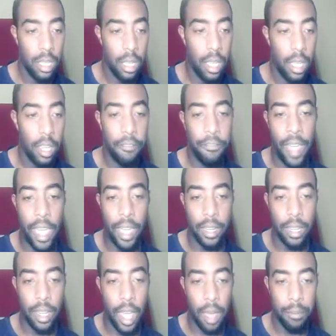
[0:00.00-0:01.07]
In fact,
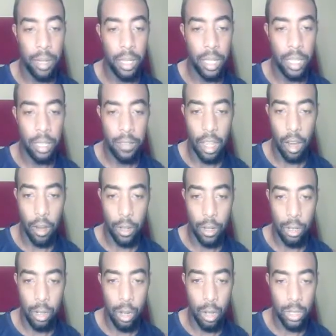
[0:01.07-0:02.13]
I believe the
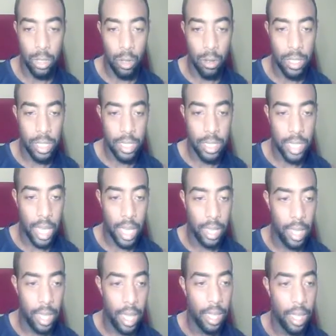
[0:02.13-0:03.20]
article goes on to say
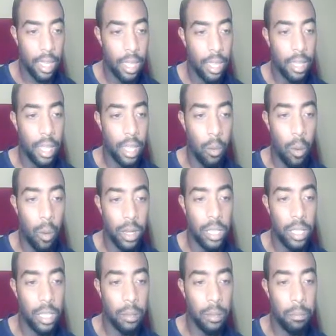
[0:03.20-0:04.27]
that they want
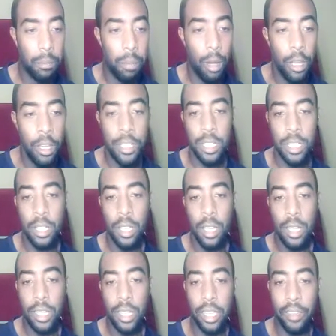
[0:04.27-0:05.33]
to push
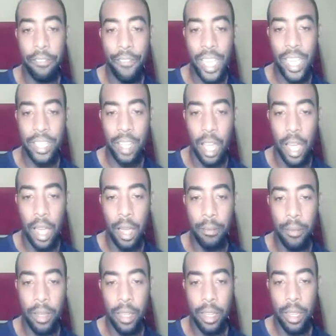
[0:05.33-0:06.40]
the
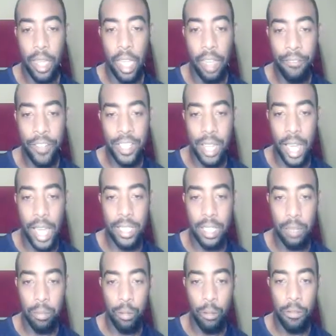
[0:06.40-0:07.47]
emphasize the
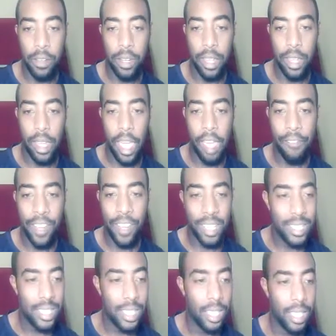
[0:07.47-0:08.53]
proven
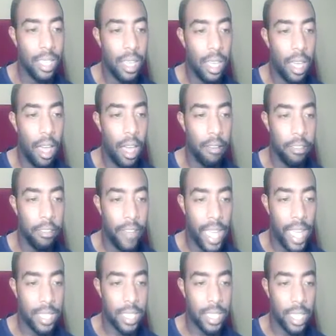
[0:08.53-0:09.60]
efficacy of the
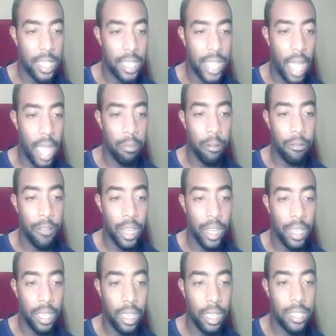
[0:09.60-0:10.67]
vaccines at
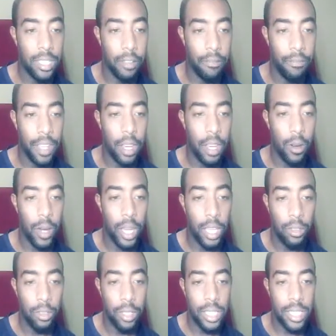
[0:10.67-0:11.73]
preventing severe
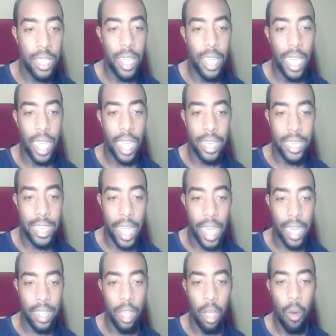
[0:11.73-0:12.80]
illness and
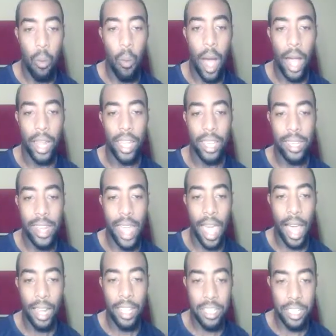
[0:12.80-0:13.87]
death, while
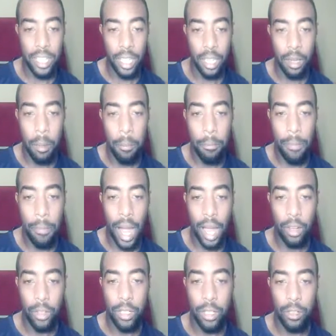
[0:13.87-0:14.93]
acknowledging
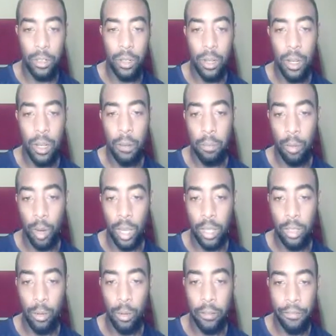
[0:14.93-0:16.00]
milder
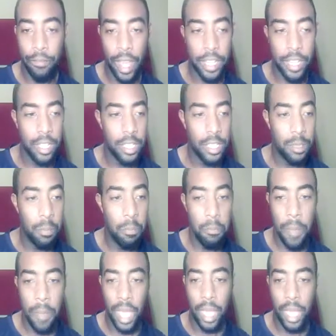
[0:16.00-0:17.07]
breakthrough infections
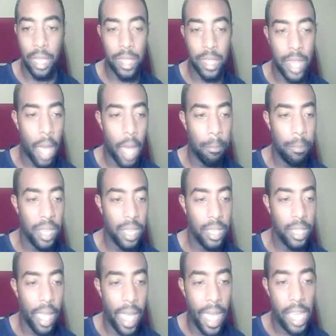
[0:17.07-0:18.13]
may not be
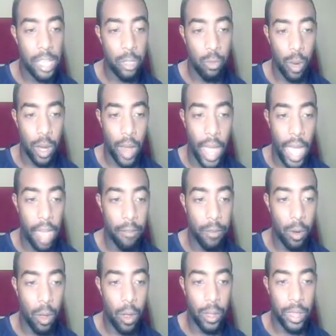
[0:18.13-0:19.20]
as rare after
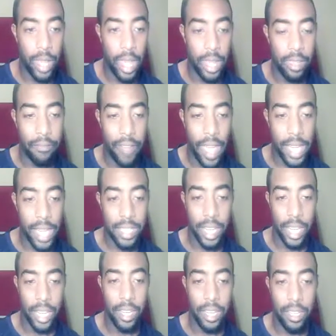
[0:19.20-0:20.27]
all, and that the
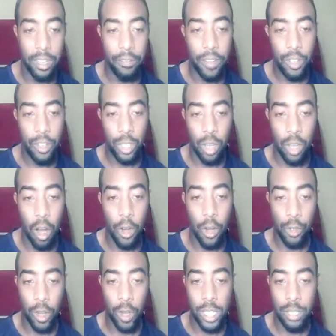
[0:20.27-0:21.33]
vaccinated individuals are
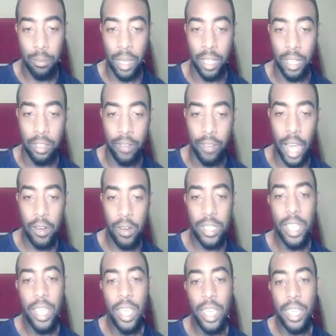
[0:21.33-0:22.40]
transmitting the virus.
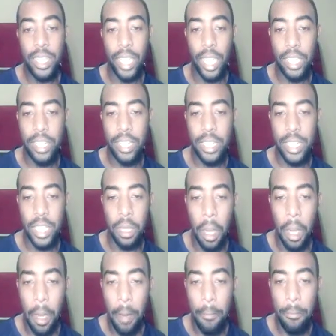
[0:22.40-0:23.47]
The agency
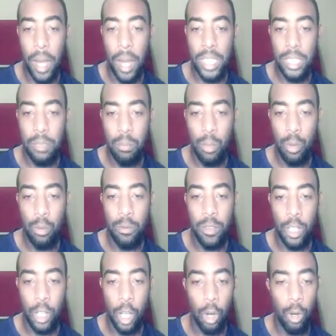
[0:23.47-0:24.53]
must move the
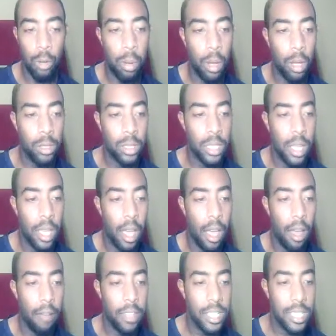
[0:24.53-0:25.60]
goalpost
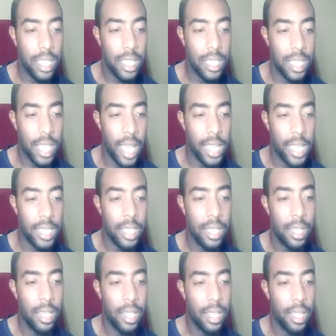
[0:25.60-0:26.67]
of the success
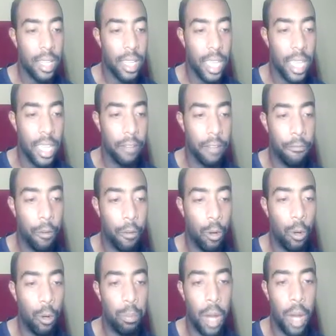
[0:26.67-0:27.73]
in
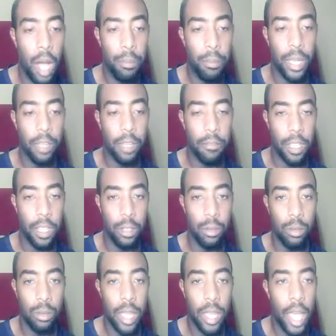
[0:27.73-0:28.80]
full public view.
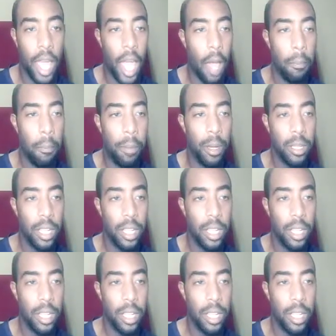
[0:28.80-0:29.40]
I'll put the